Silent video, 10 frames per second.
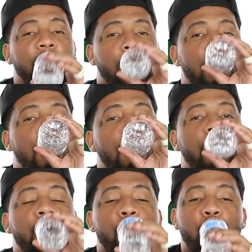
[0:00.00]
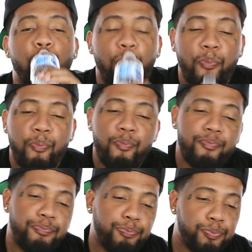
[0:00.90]
When you smoke marijuana, how do
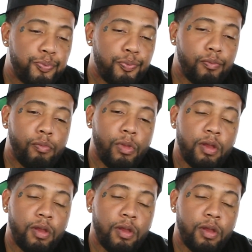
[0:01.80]
you smoke it?